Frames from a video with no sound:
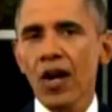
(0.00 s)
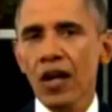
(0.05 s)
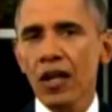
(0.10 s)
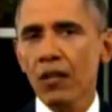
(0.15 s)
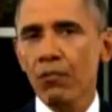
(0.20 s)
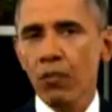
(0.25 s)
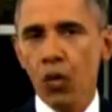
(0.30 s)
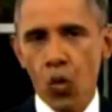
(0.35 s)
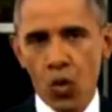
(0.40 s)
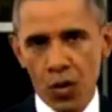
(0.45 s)

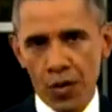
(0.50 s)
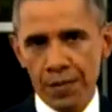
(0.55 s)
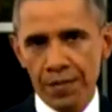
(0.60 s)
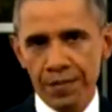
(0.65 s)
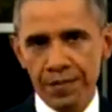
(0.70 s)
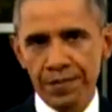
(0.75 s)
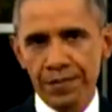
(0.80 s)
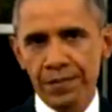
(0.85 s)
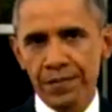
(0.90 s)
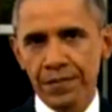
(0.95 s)
Julie, thanks
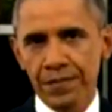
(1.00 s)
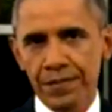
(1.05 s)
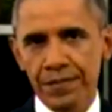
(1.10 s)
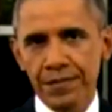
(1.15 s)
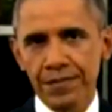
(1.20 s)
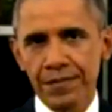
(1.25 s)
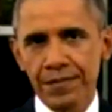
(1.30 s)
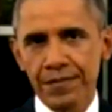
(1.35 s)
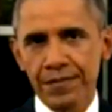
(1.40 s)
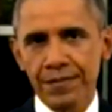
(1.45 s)
very much for the
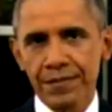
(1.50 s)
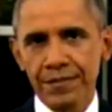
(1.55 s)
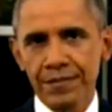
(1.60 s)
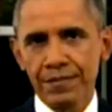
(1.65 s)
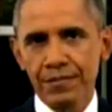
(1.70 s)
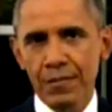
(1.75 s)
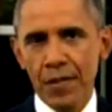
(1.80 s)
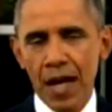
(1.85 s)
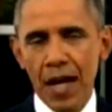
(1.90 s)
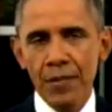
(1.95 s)
call. Harry is
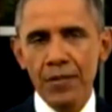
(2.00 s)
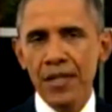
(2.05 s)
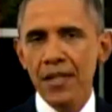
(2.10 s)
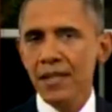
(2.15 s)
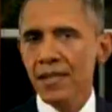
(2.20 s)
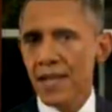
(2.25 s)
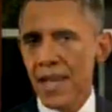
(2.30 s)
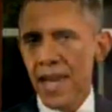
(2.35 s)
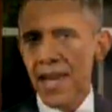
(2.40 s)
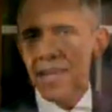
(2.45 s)
joining us
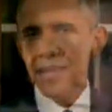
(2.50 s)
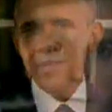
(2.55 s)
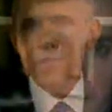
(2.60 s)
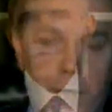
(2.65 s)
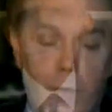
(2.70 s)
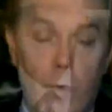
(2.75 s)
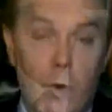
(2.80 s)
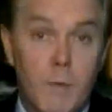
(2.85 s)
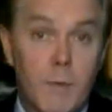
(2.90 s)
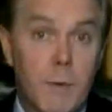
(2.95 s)
on our line
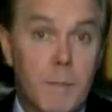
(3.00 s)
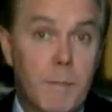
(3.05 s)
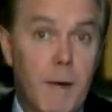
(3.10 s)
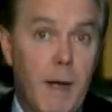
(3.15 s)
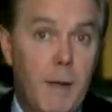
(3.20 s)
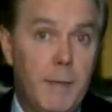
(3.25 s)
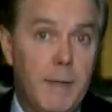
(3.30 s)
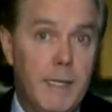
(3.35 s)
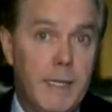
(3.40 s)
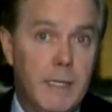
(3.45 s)
for
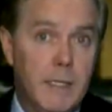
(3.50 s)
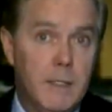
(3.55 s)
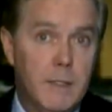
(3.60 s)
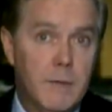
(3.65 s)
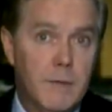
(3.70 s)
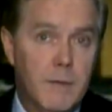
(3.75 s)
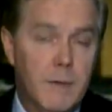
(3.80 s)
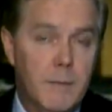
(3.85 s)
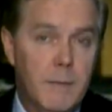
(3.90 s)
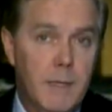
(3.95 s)

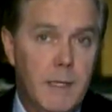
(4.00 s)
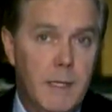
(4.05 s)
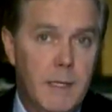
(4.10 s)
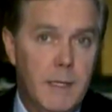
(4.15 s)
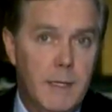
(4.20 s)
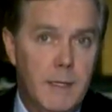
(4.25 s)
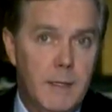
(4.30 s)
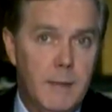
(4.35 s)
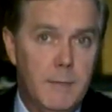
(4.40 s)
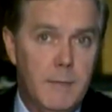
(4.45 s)
Republicans from
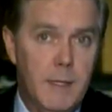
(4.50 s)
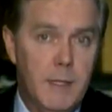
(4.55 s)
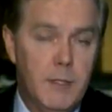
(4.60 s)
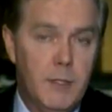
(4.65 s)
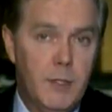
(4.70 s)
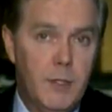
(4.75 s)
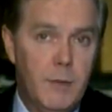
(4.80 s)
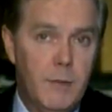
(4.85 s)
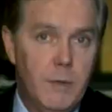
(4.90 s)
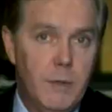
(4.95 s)

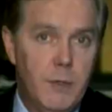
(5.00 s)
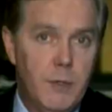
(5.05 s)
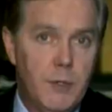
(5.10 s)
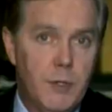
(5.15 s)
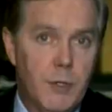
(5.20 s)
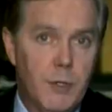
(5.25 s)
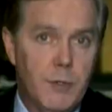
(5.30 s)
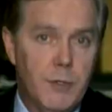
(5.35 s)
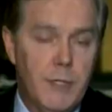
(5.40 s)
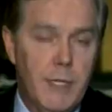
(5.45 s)
Mantua, New
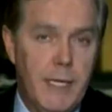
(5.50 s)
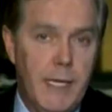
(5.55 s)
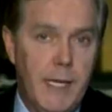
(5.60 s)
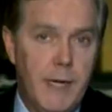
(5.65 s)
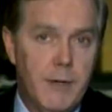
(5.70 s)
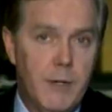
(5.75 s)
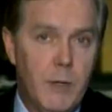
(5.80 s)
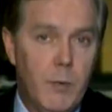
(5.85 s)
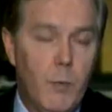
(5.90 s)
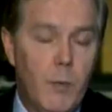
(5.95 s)
Jersey.
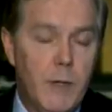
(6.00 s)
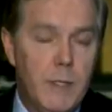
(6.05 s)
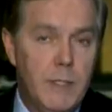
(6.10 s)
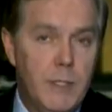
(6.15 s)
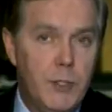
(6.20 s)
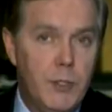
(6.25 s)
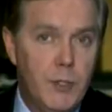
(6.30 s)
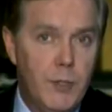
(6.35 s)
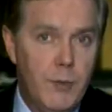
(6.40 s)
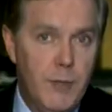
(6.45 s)
Harry, what
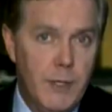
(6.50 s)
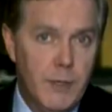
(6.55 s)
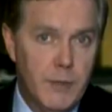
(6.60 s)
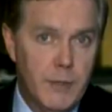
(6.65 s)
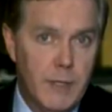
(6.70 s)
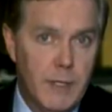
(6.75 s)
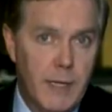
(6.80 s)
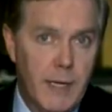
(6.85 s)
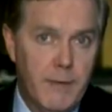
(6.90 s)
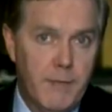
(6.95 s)
did you hear
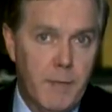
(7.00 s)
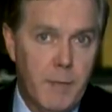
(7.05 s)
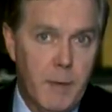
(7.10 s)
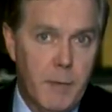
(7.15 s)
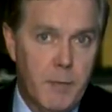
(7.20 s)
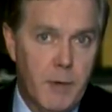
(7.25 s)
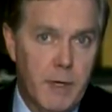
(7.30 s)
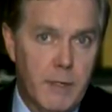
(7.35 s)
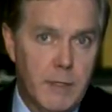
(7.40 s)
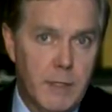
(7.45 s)
tonight from
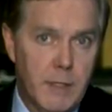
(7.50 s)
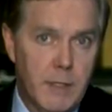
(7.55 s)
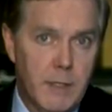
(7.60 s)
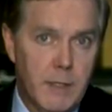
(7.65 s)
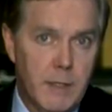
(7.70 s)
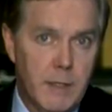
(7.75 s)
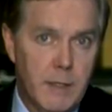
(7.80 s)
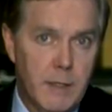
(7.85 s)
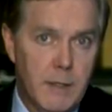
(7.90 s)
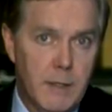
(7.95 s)
the president?